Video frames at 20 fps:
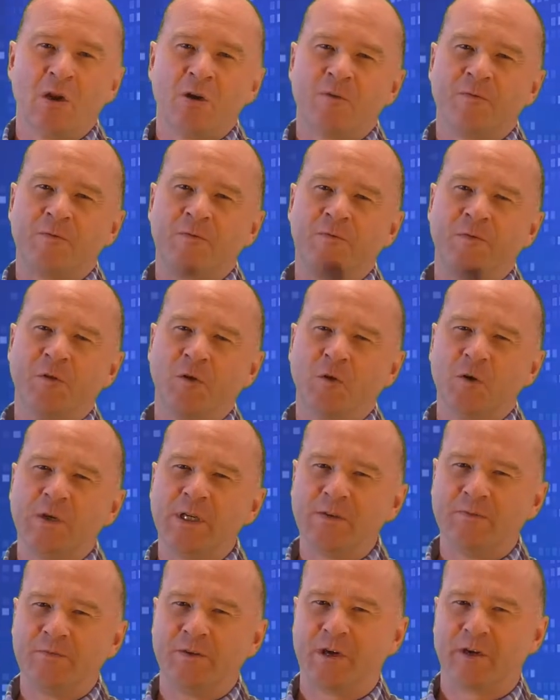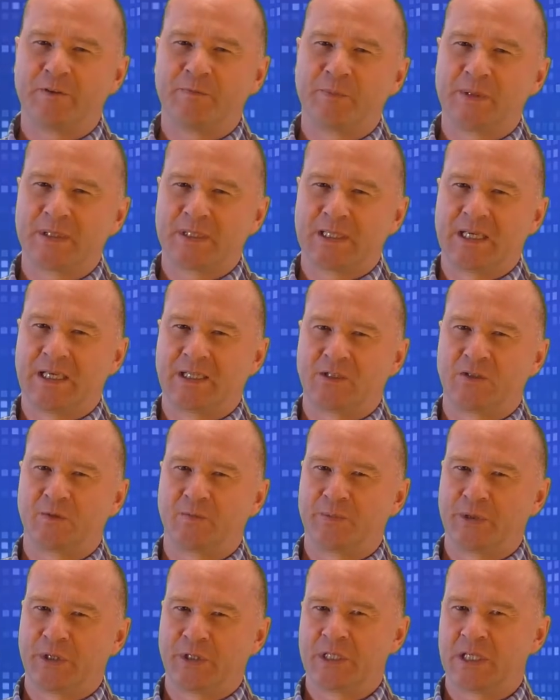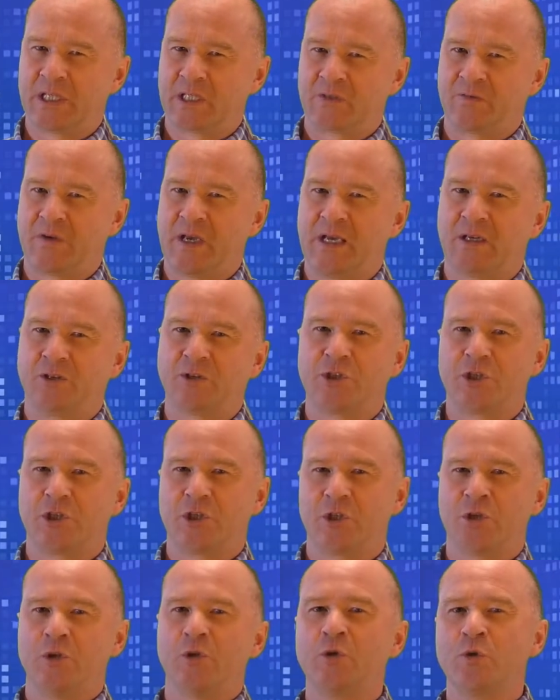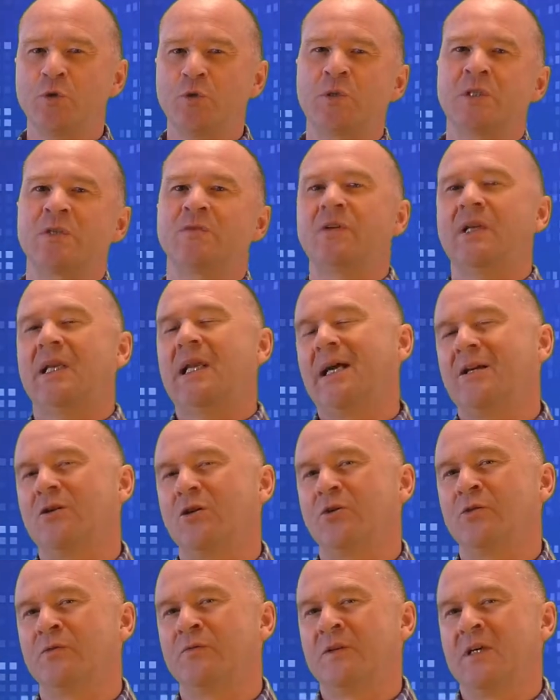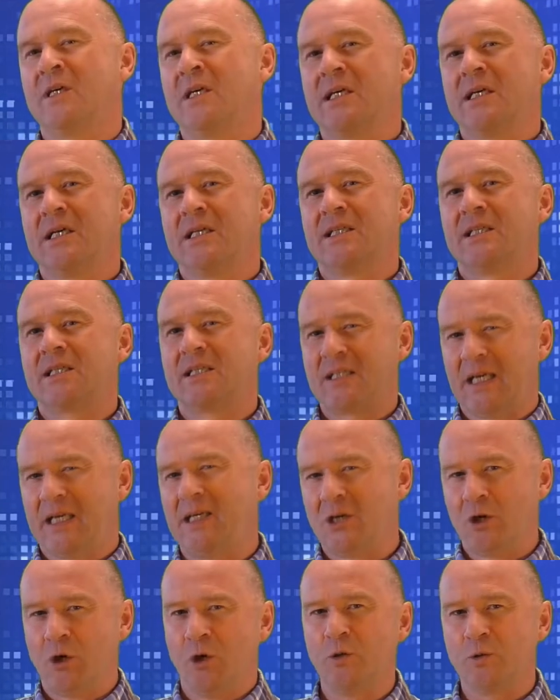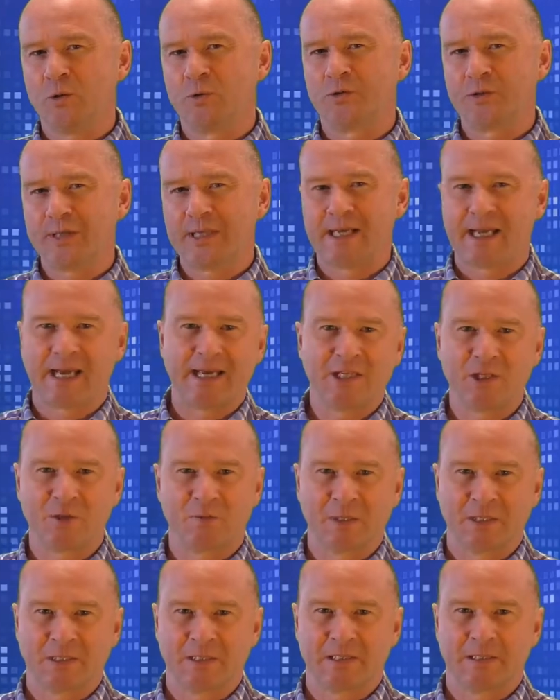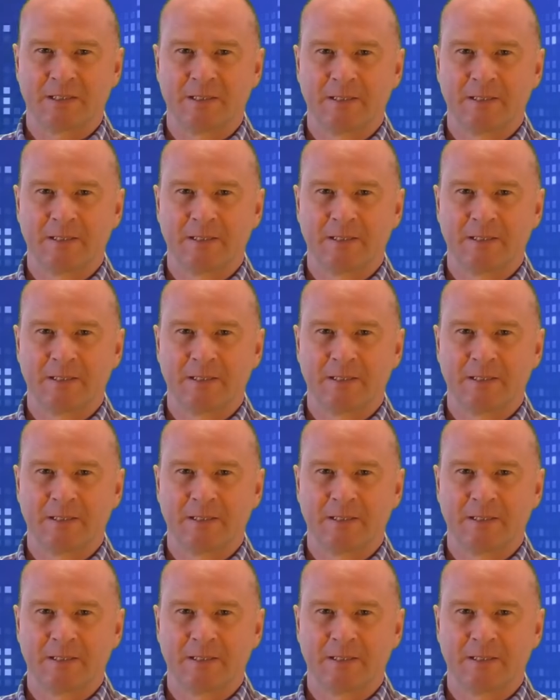45% of projects fail due to the lack of stakeholder engagement.